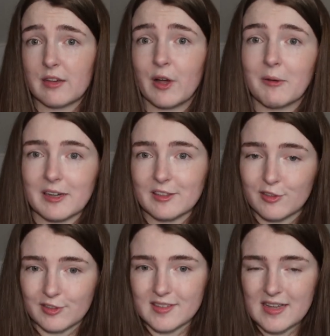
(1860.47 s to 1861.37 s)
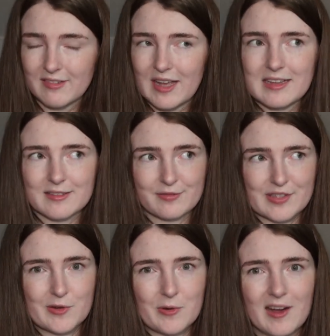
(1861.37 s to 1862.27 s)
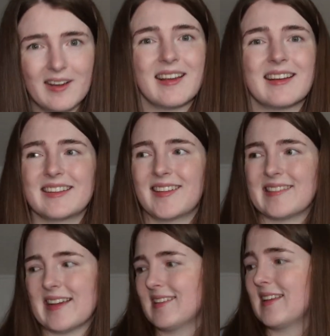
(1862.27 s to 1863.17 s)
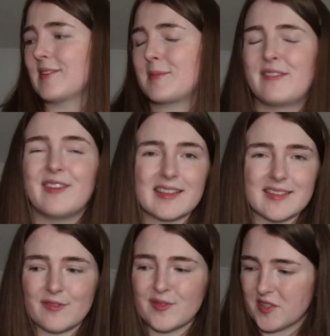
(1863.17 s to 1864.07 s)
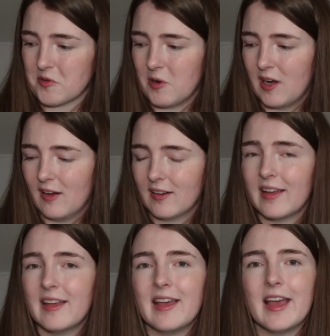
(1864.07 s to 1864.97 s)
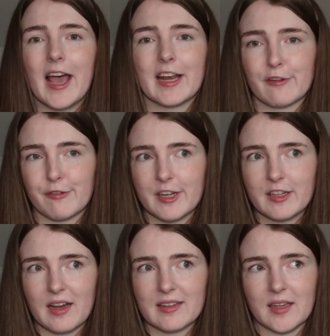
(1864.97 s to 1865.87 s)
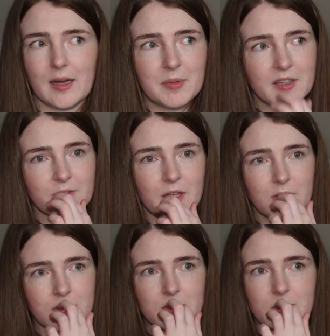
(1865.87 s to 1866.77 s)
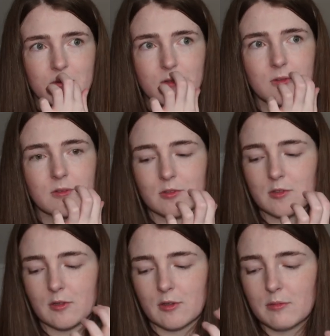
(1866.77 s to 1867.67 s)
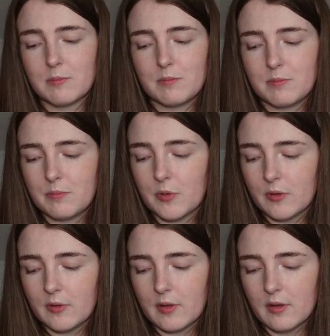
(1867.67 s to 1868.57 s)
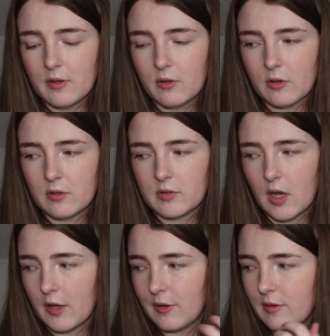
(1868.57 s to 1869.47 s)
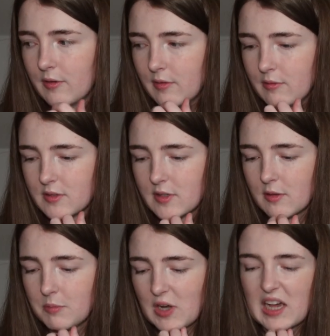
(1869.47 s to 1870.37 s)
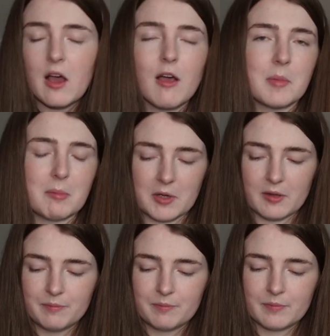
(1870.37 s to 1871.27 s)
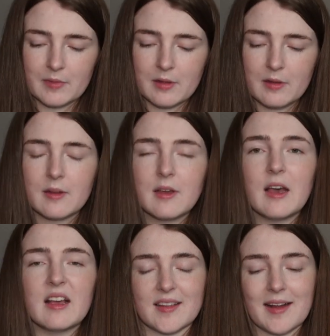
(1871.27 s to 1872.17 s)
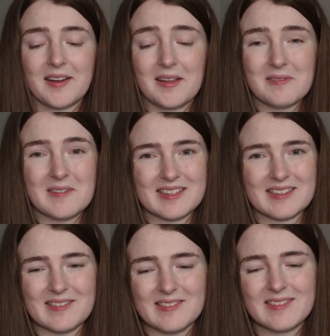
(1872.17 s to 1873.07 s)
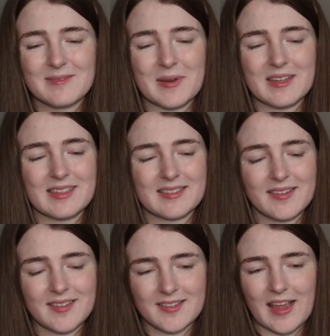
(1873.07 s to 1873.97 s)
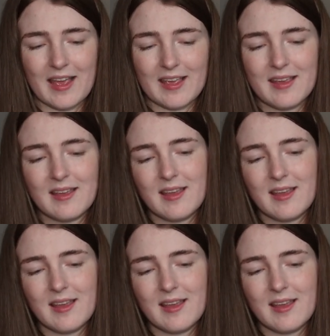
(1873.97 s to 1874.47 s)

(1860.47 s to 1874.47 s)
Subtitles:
if I wanted to receive it as a physical ARC, and I said yes. It was my first ever physical ARC, and I really liked it. I believe that one was called Good Boy, or no, was it Good Boy? I can't remember exactly what it's called, but this is Stay,